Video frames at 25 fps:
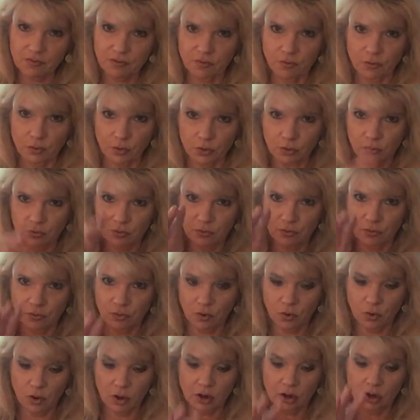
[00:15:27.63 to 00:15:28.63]

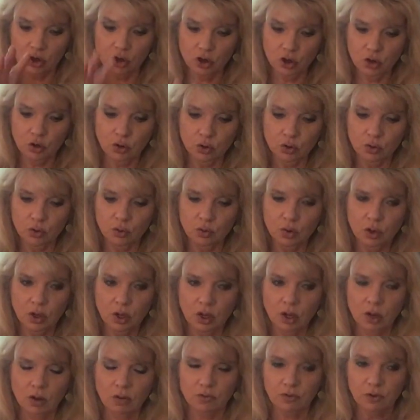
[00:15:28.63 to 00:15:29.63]
for you,
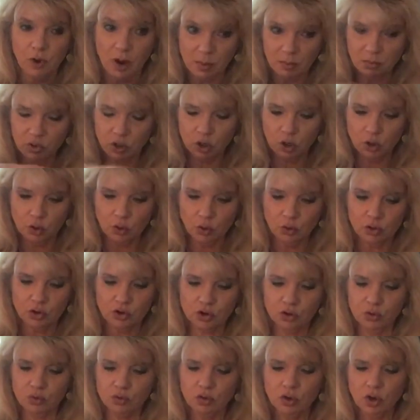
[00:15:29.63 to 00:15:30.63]
from you,
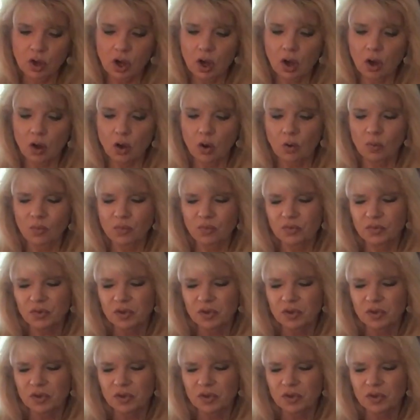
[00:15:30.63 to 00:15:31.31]
to know,